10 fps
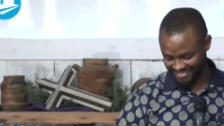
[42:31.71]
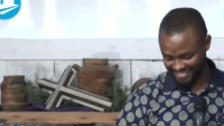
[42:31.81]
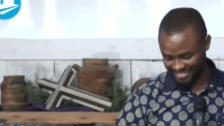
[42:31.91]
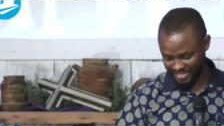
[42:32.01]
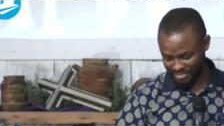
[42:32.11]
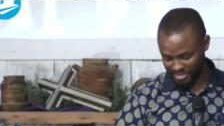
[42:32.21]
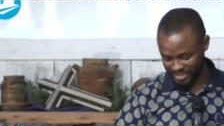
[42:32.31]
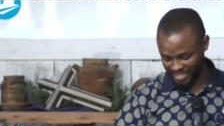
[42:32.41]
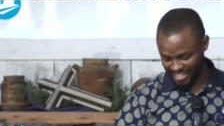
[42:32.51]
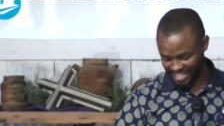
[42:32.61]

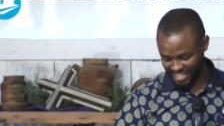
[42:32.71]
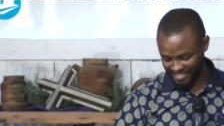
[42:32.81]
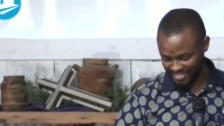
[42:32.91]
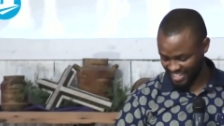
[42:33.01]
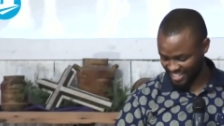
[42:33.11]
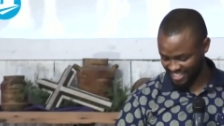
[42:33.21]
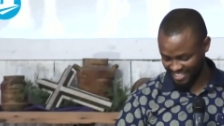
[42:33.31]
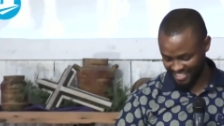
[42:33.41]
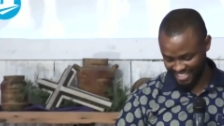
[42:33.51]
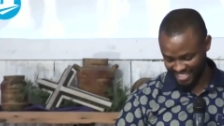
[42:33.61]
football games. I
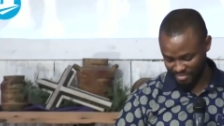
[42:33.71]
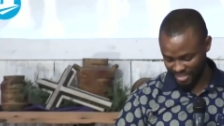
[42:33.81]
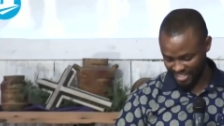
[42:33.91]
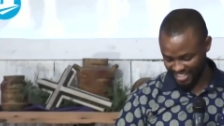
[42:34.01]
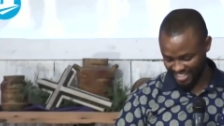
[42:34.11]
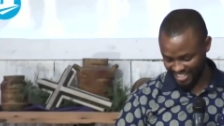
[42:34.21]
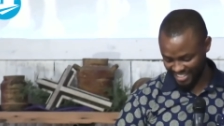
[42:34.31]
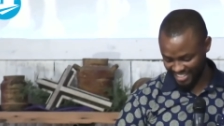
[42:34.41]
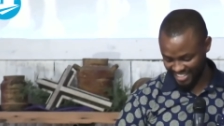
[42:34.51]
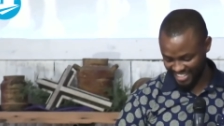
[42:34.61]
know it's big.
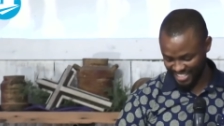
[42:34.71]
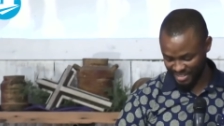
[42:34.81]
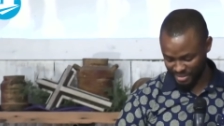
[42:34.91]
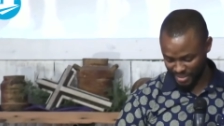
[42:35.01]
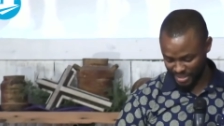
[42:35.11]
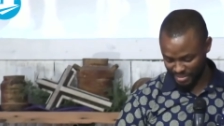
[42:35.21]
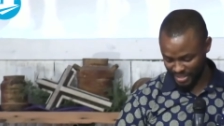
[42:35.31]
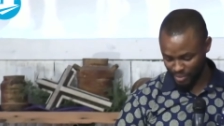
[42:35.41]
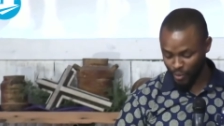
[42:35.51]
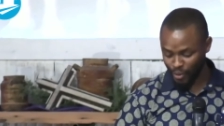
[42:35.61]
They told me, they
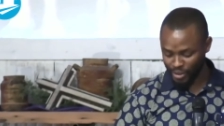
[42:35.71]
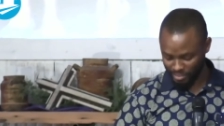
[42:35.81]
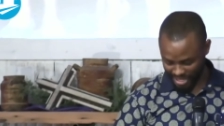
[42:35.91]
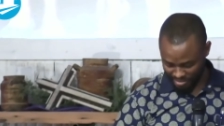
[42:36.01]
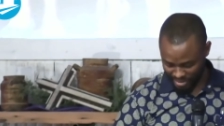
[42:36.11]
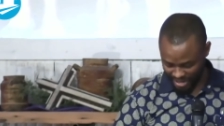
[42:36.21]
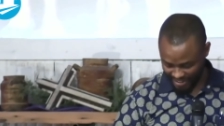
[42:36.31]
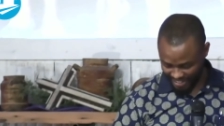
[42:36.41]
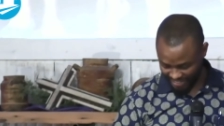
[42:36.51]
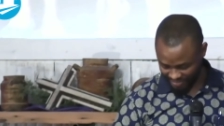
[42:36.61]
warned me about it.